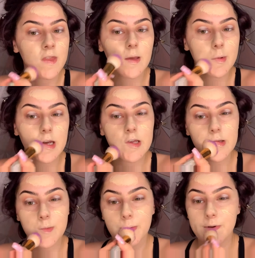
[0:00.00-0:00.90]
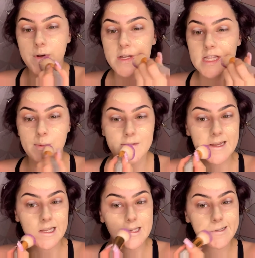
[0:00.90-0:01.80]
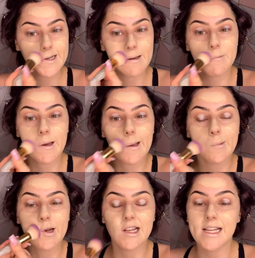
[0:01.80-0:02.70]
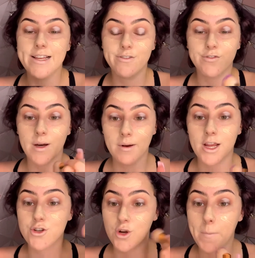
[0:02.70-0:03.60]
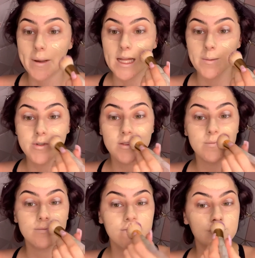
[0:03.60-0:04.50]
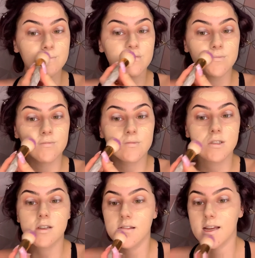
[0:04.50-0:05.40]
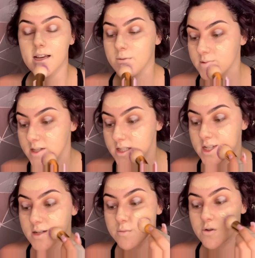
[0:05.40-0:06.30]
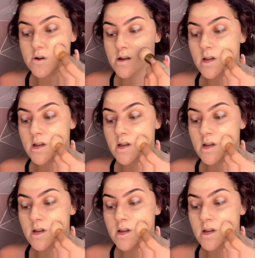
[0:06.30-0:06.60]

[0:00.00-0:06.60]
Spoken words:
Because I'm going to be doing lipstick this time, I am going to leave the foundation on my lips so that it helps it stick more.